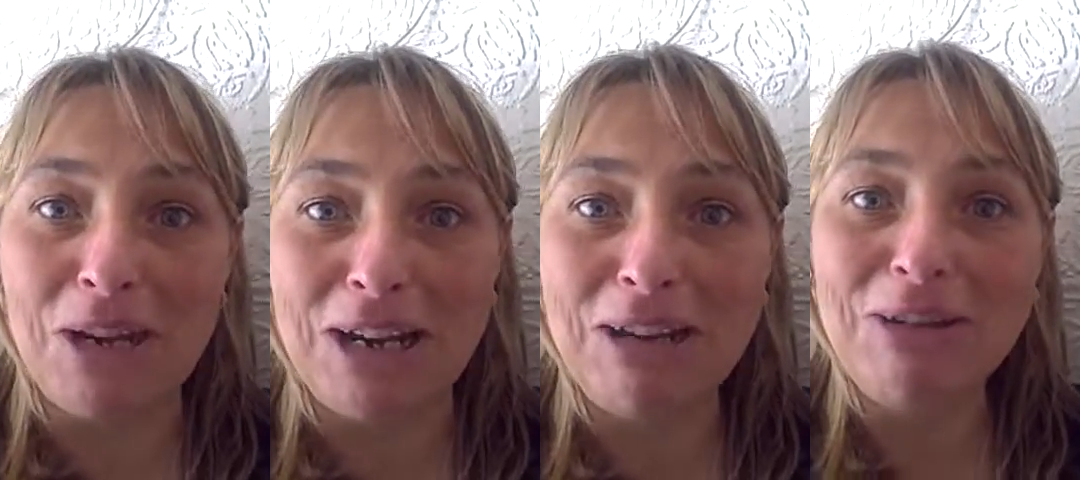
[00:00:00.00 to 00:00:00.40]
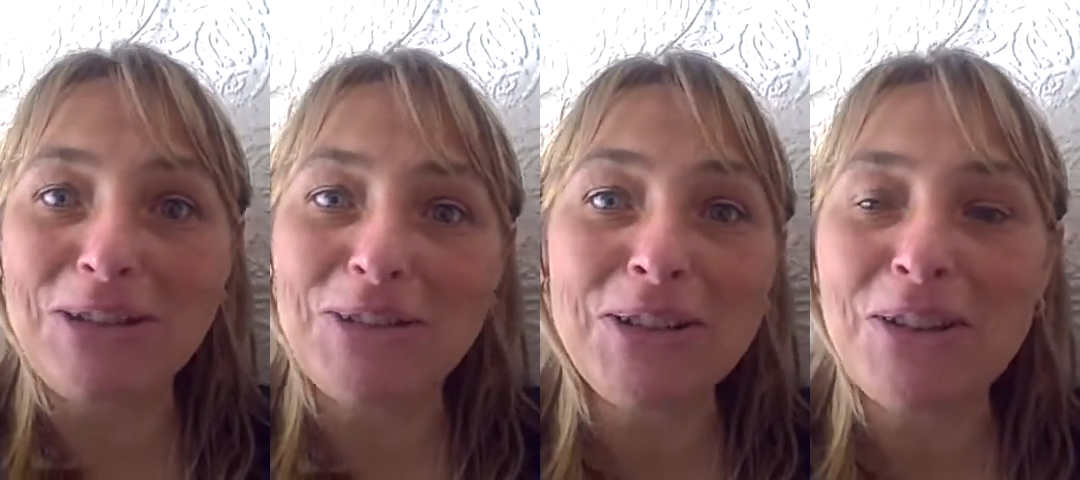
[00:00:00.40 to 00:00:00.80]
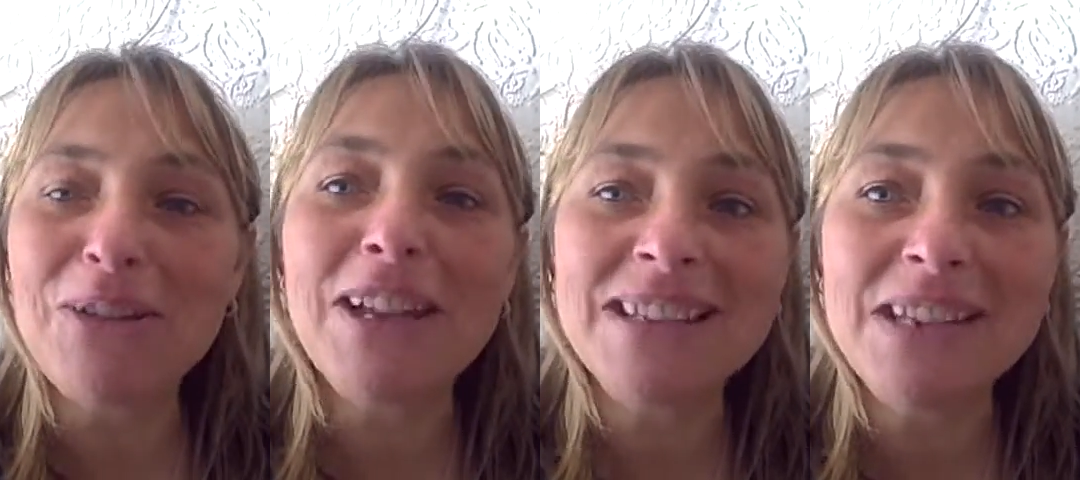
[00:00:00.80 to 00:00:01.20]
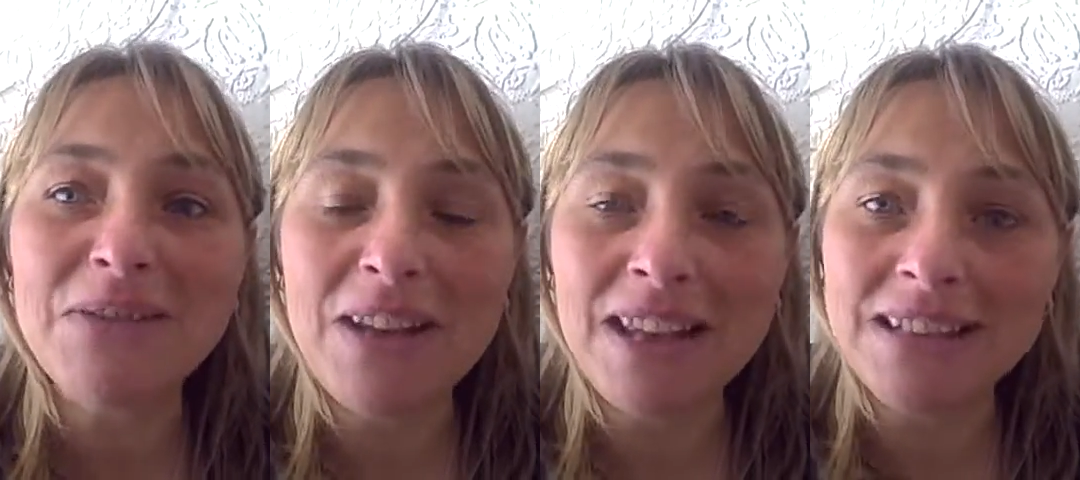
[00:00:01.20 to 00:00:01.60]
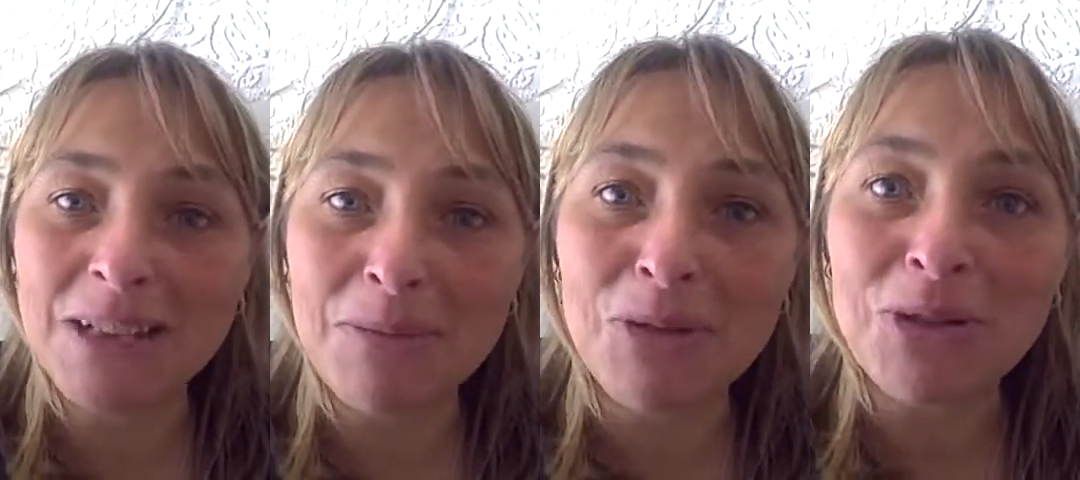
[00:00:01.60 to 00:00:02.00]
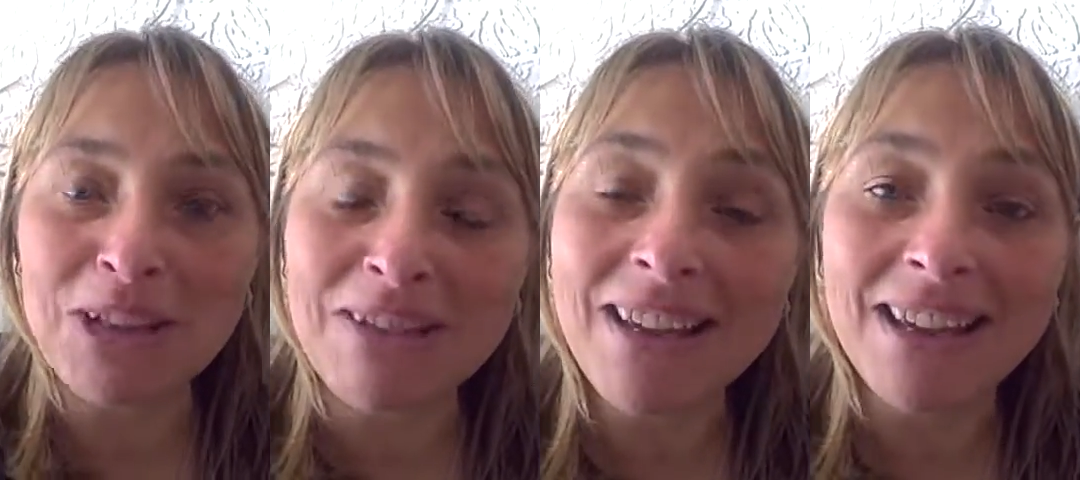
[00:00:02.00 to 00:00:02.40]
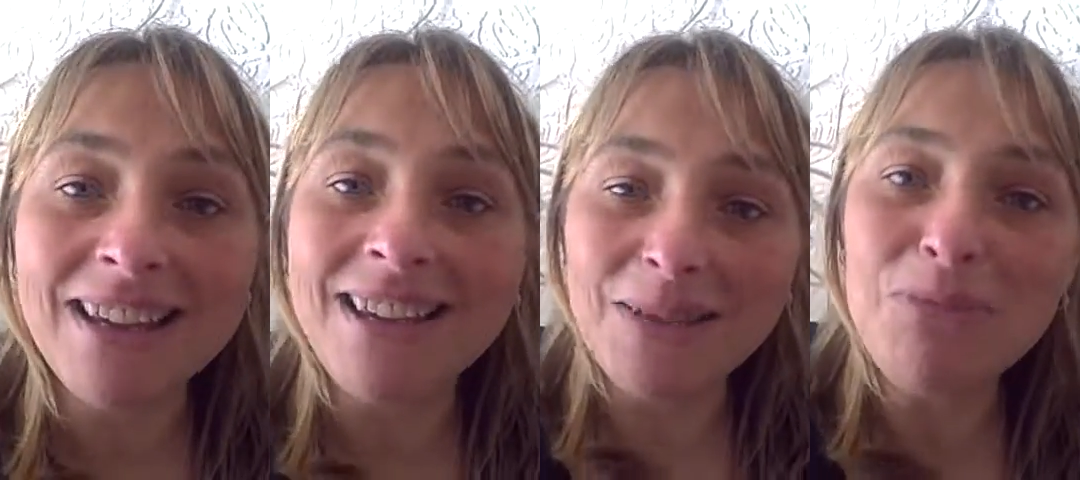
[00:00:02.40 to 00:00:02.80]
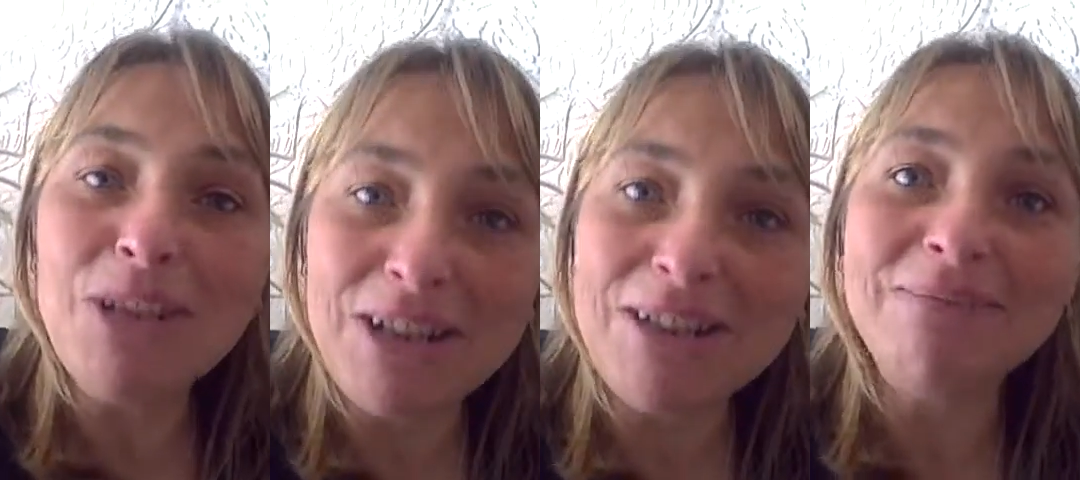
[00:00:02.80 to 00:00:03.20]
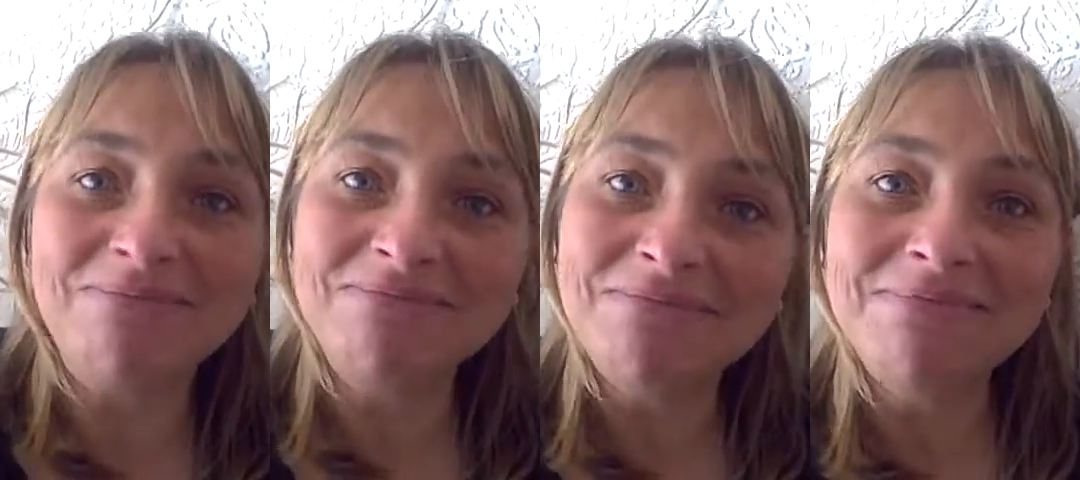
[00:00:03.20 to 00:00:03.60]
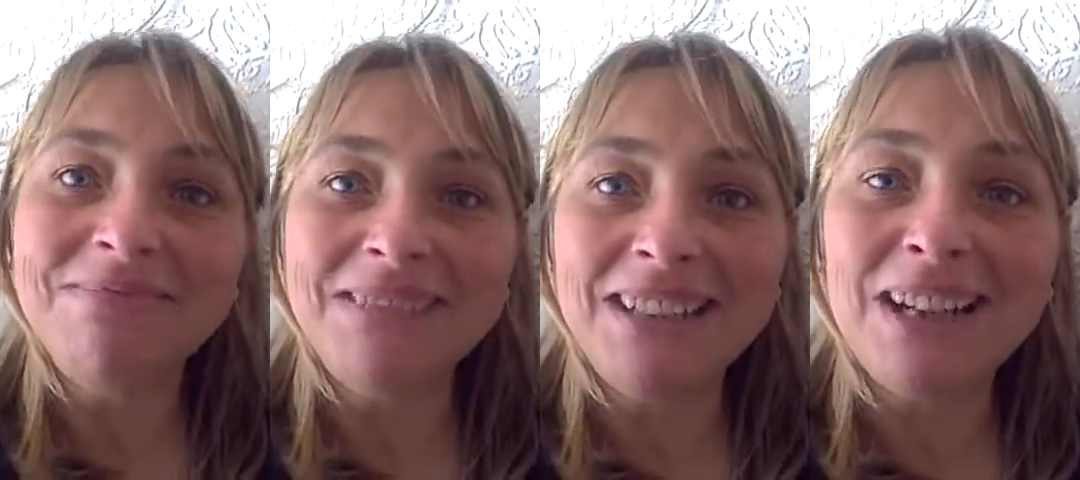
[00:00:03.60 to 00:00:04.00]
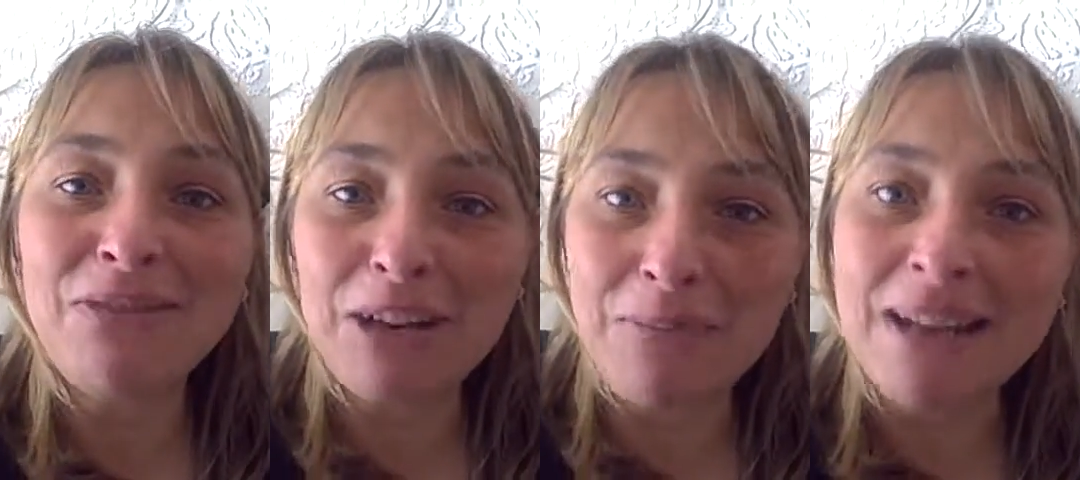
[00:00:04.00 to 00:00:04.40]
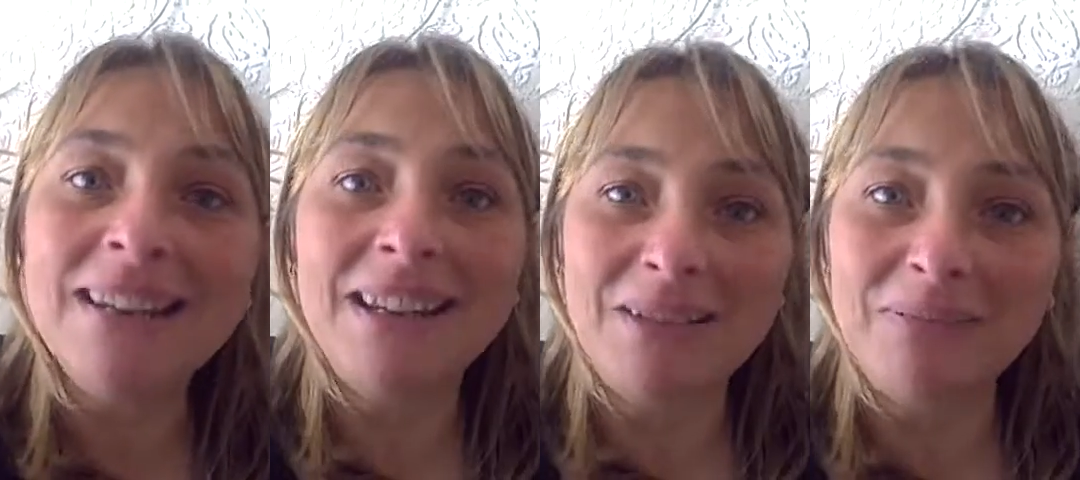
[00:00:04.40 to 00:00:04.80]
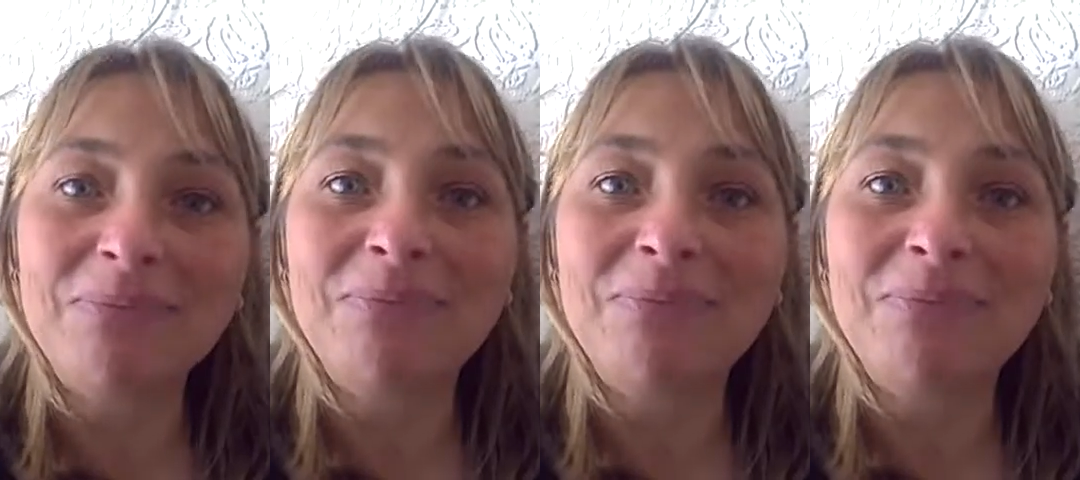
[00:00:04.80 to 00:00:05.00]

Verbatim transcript: than I used to and I don't get a sniff neck anymore. So yeah, it's brilliant. I'd recommend it.